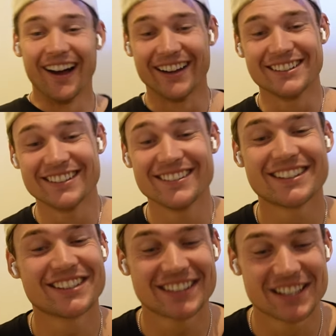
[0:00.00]
I knew
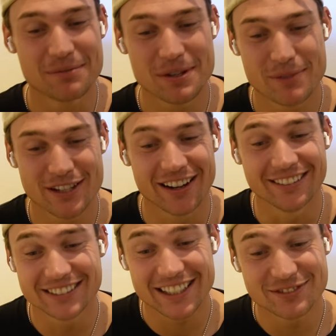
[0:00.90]
this was going to be a big
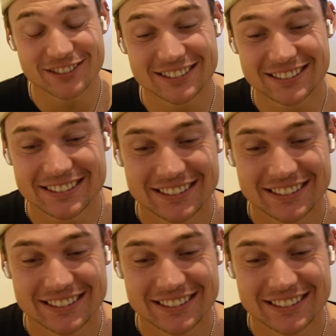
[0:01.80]
round table.